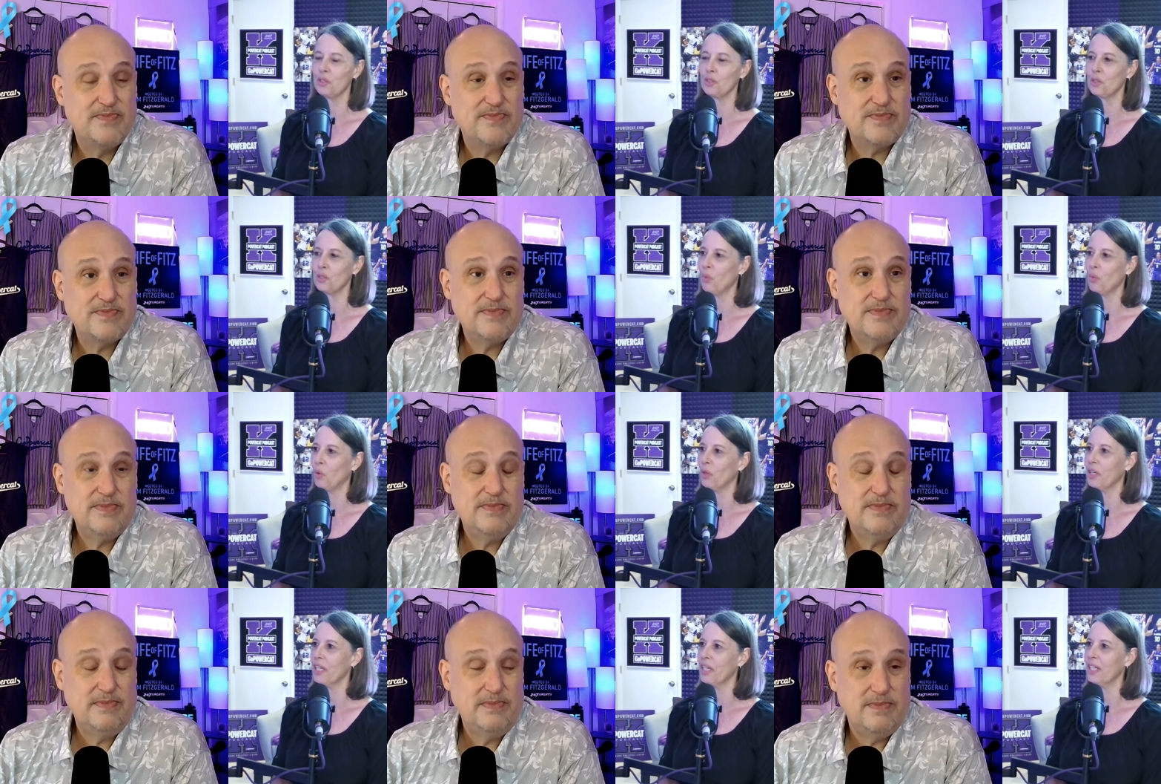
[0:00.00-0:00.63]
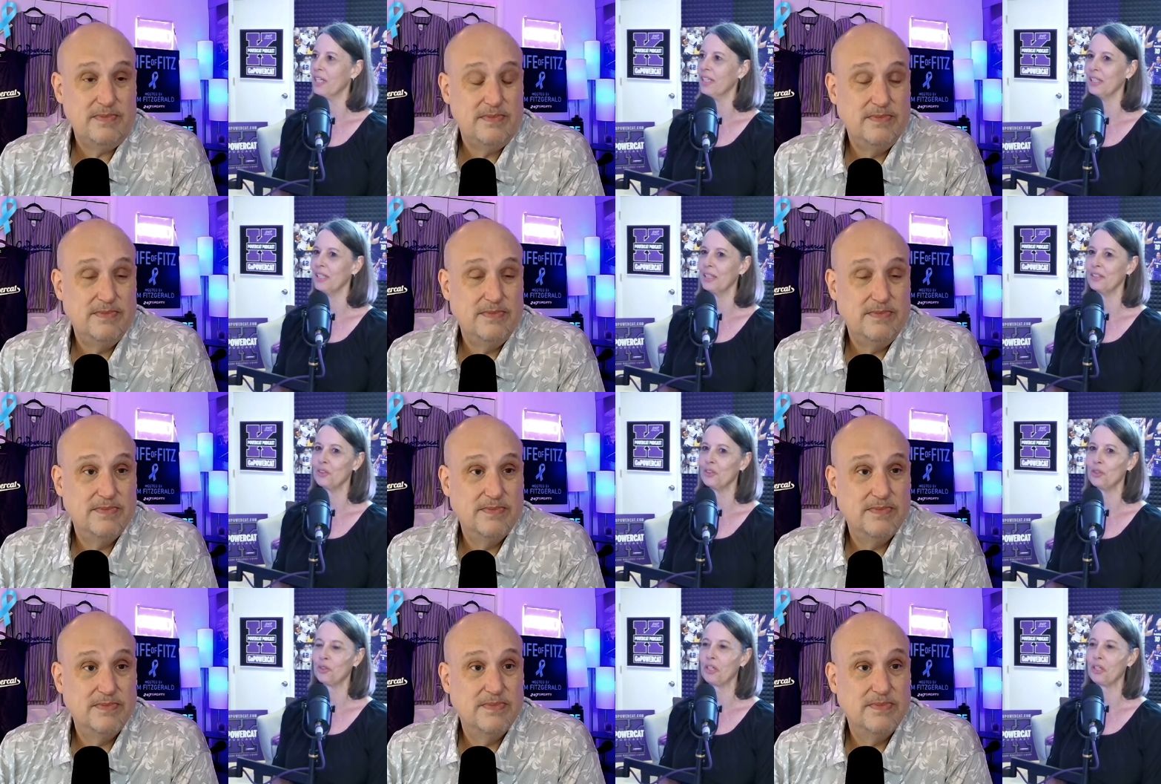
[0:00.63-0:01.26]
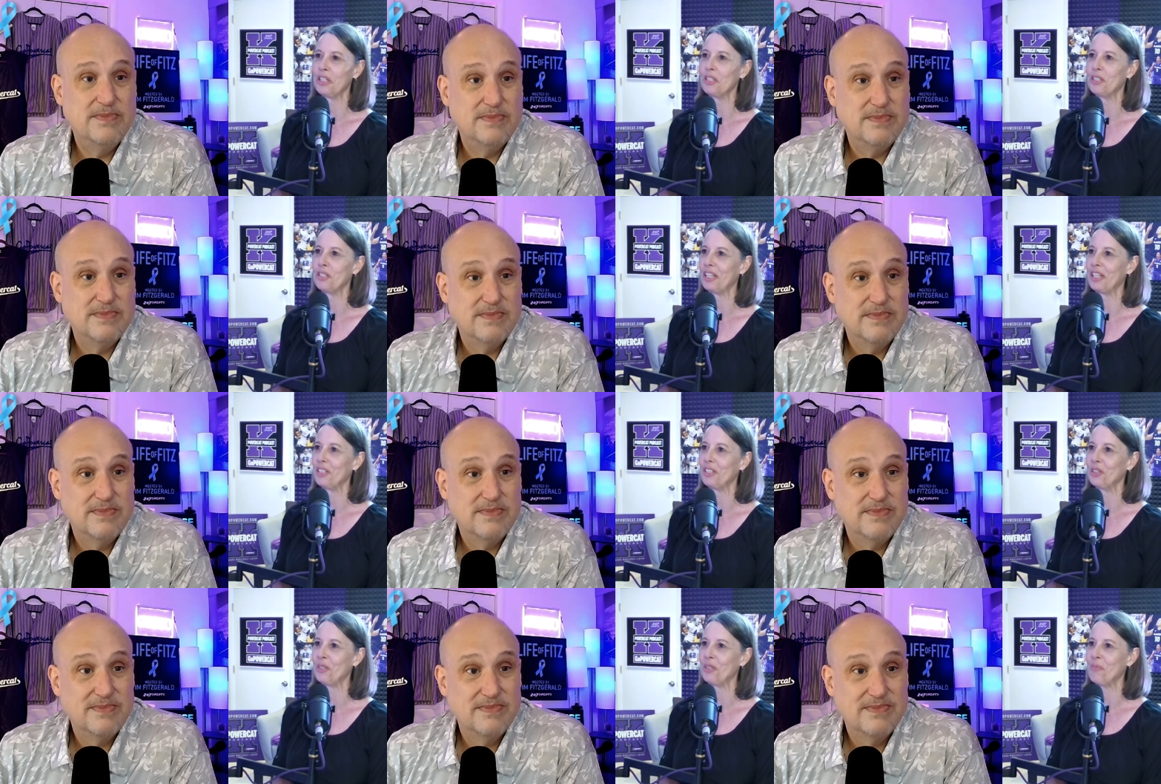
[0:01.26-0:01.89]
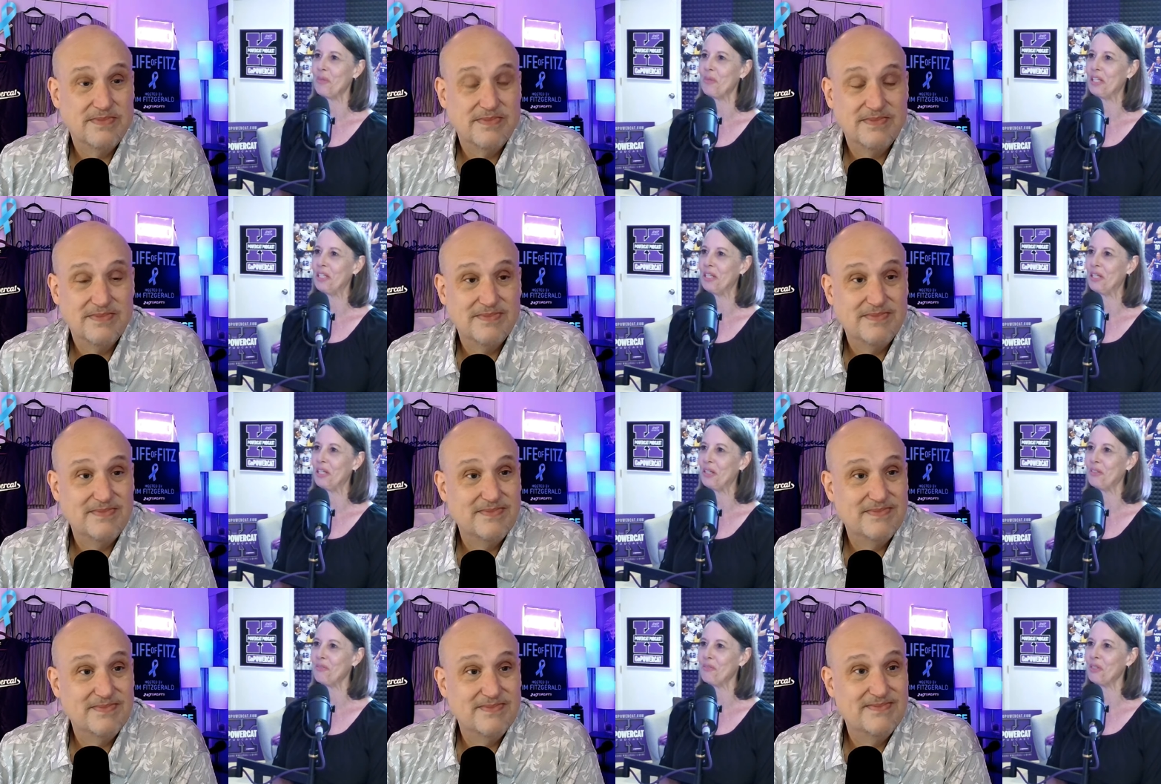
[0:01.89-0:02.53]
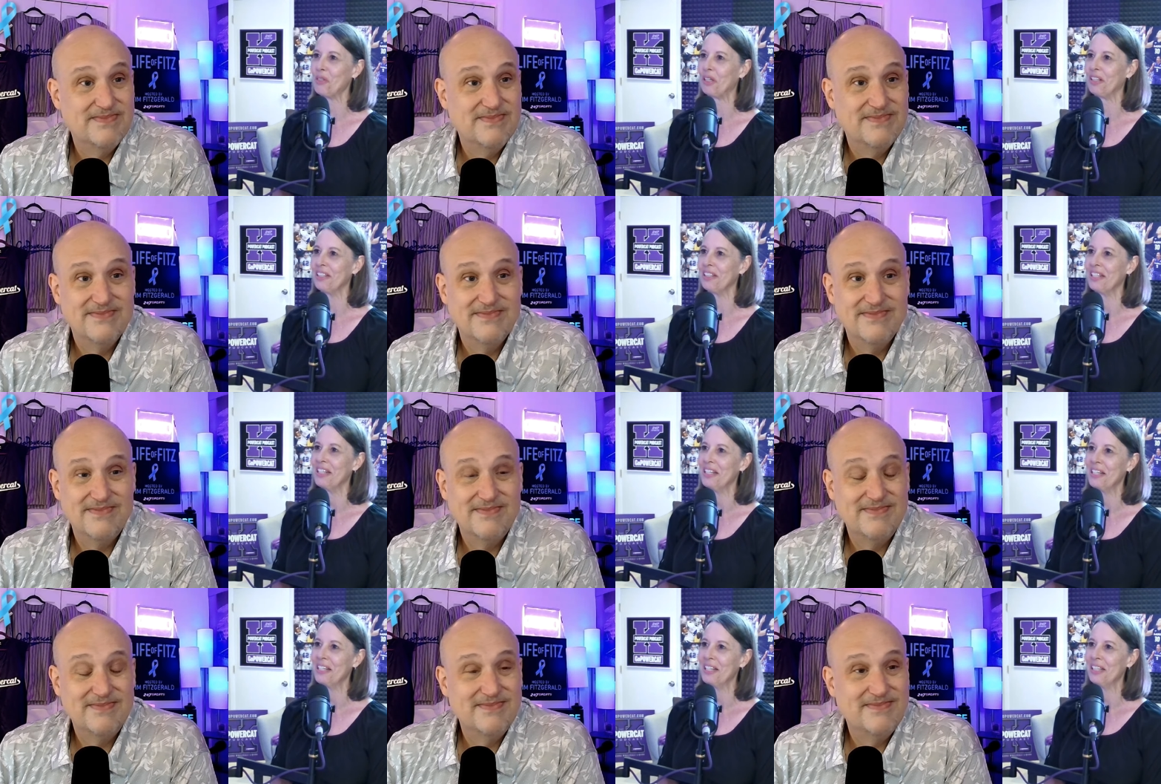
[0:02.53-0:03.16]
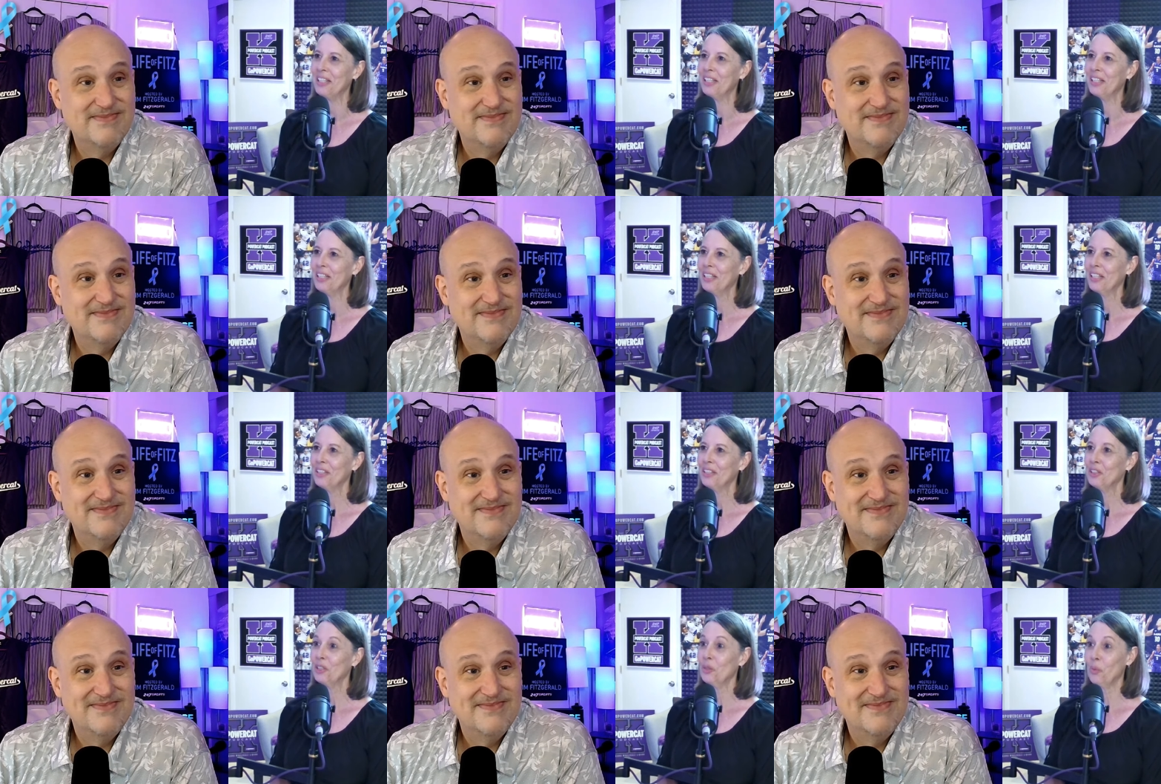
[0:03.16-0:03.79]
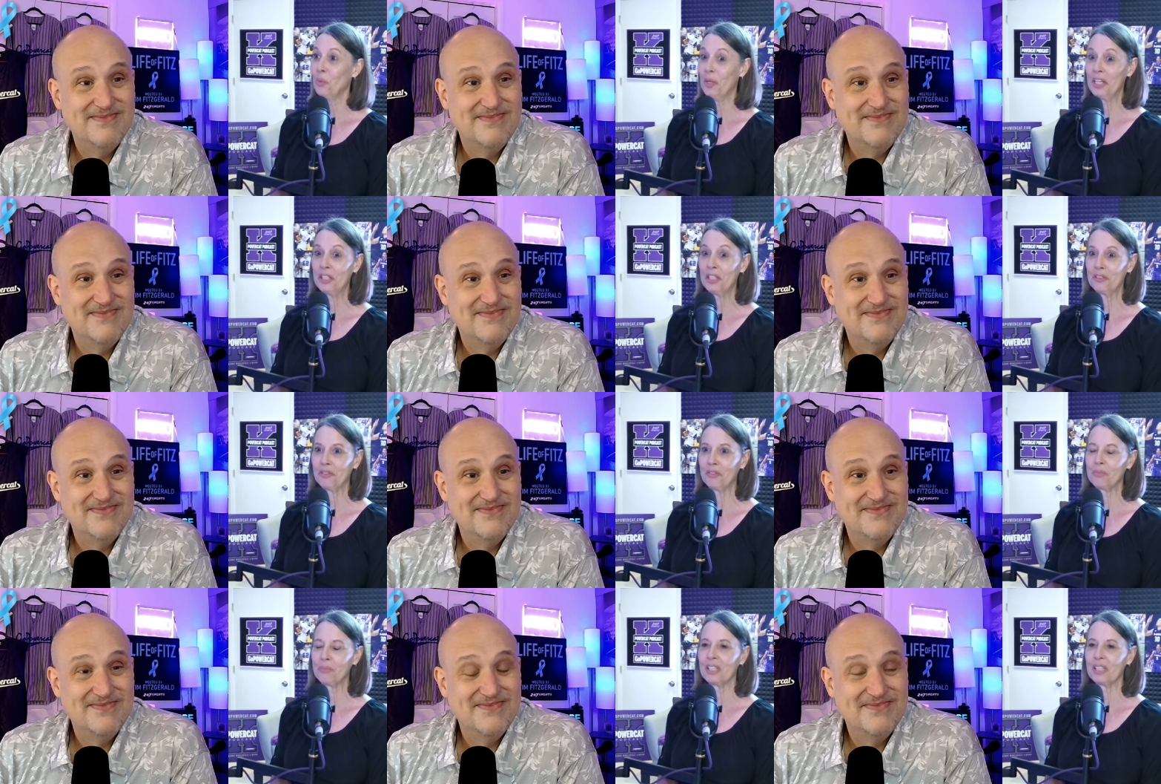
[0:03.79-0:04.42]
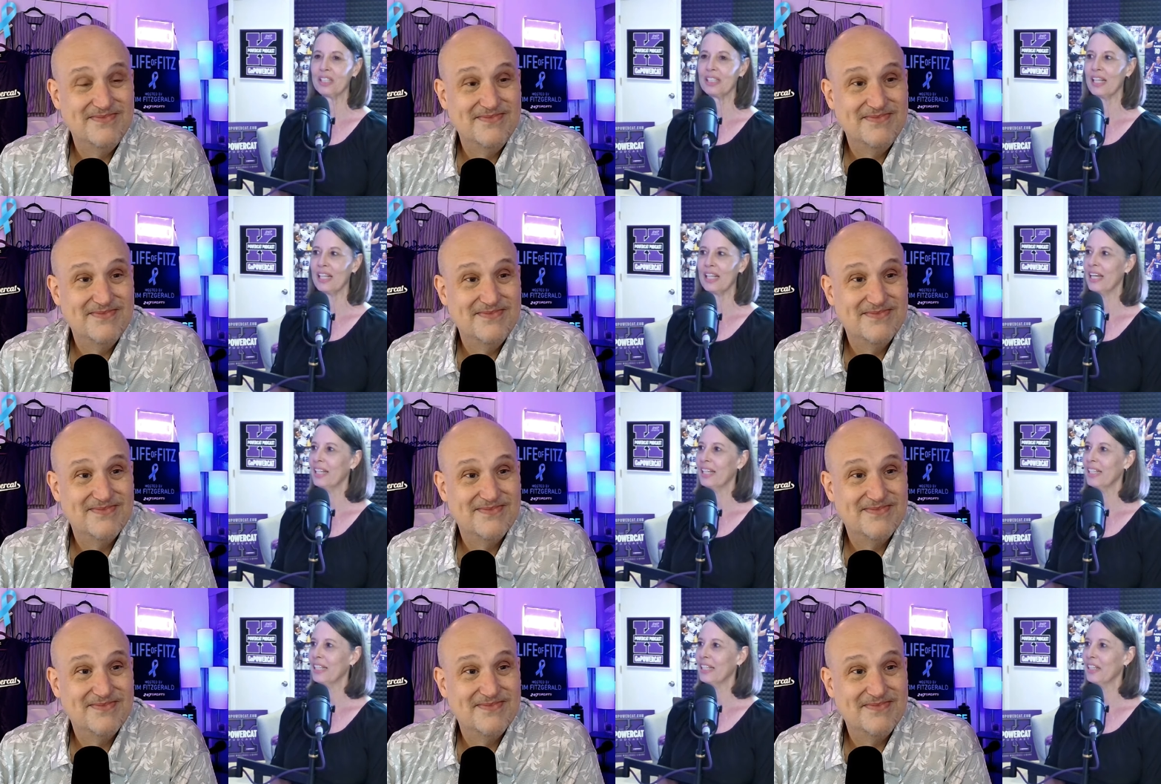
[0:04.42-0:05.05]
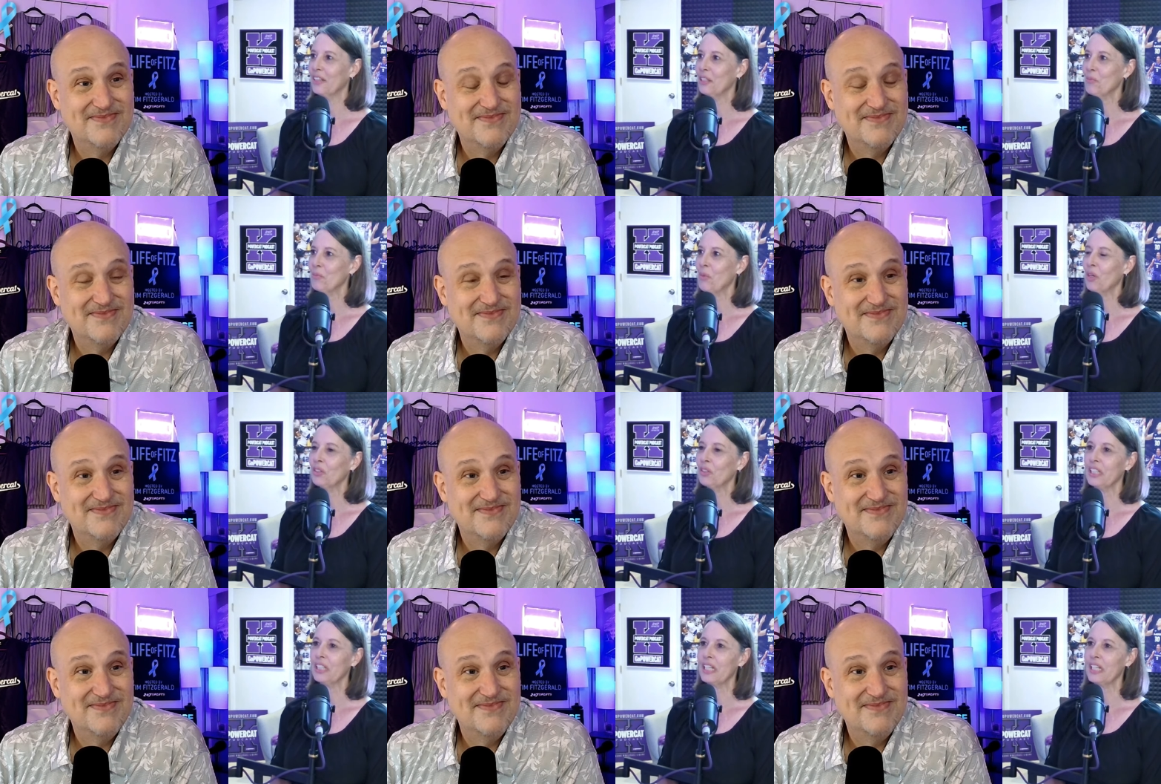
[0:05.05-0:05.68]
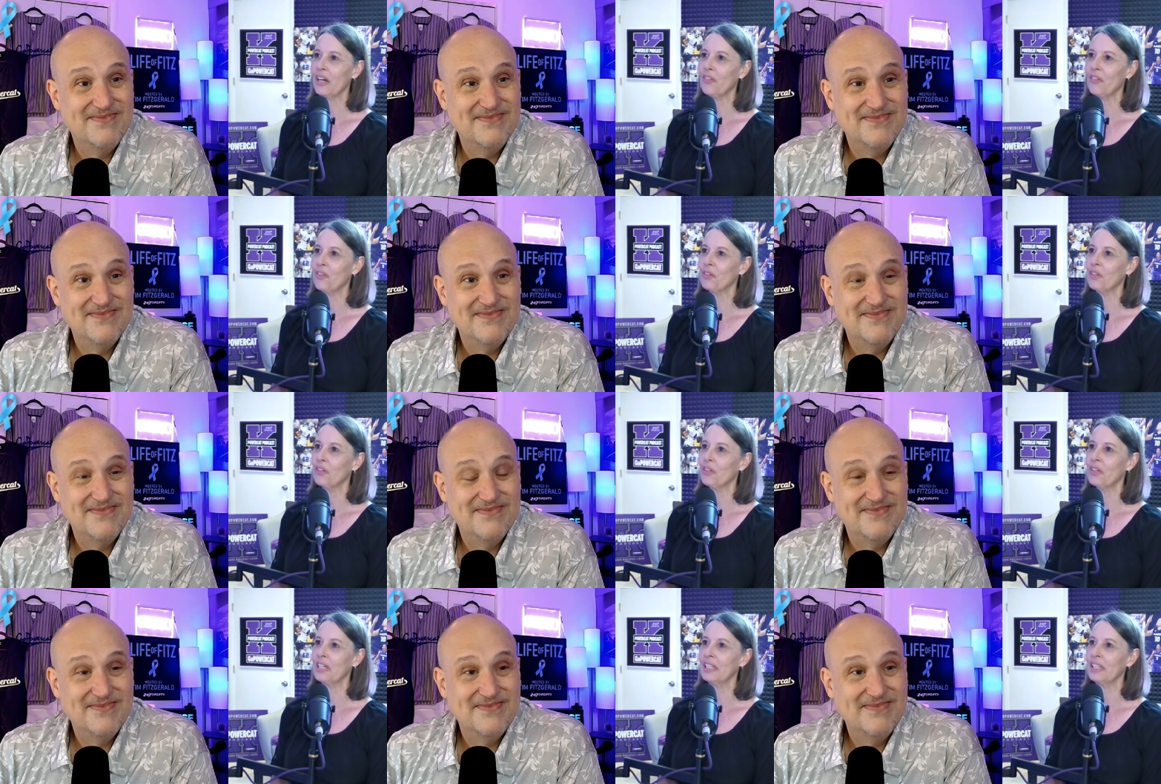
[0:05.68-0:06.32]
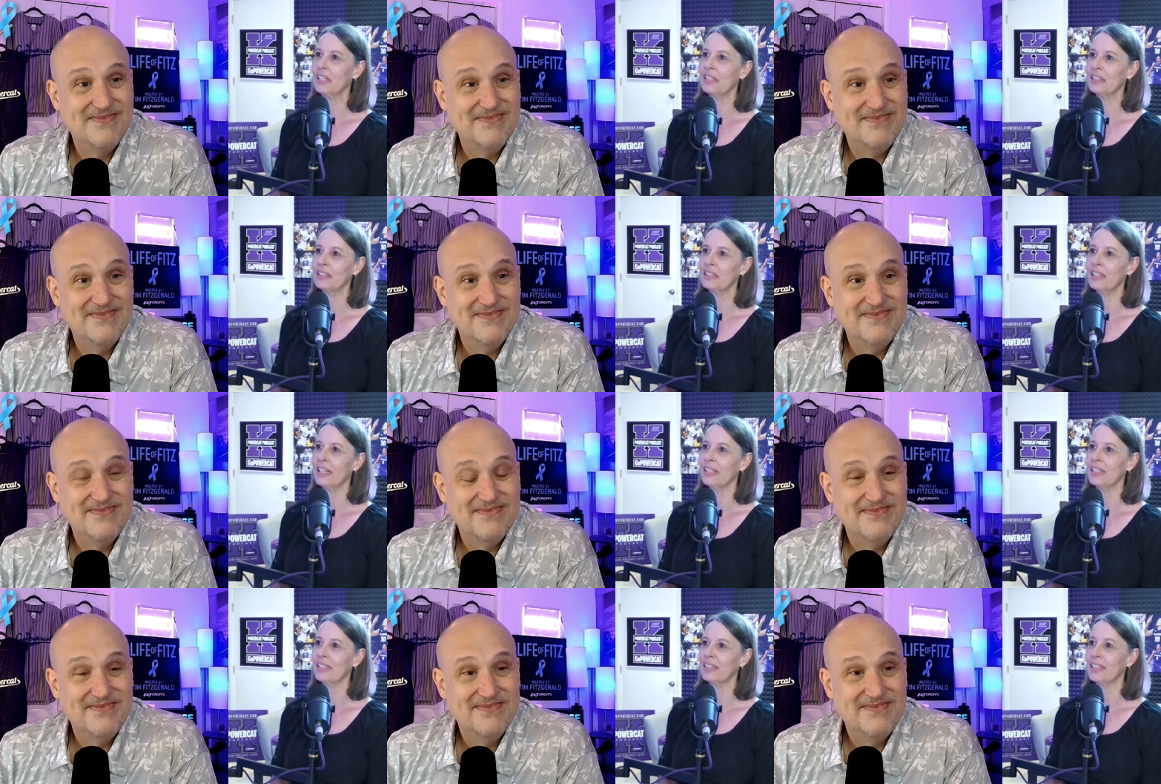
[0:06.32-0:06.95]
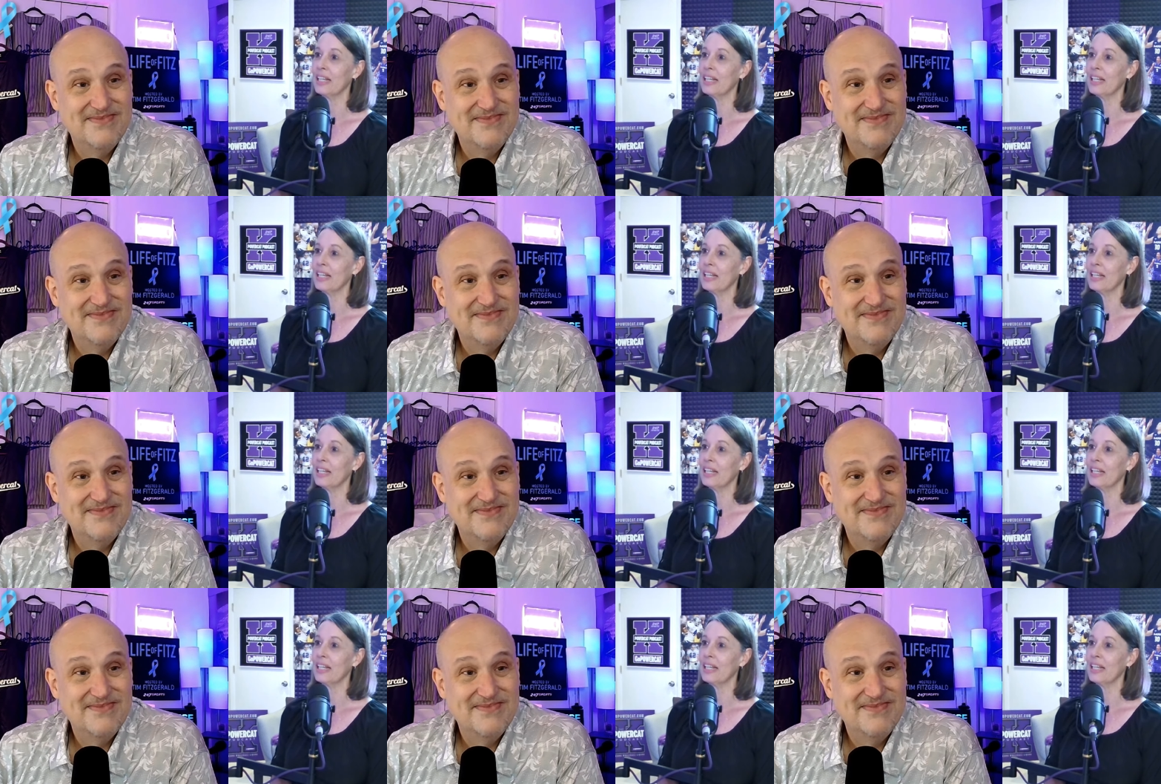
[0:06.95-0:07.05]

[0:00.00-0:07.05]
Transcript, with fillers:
Speaker 1: this morning, and trying to schedule a meeting here for two weeks from today to get them all together. And and at